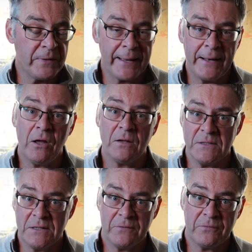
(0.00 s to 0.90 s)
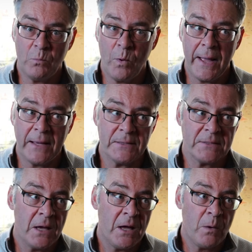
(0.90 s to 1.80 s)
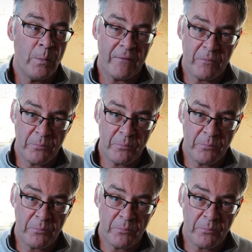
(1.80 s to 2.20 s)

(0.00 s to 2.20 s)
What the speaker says: that in lots of different ways. We have a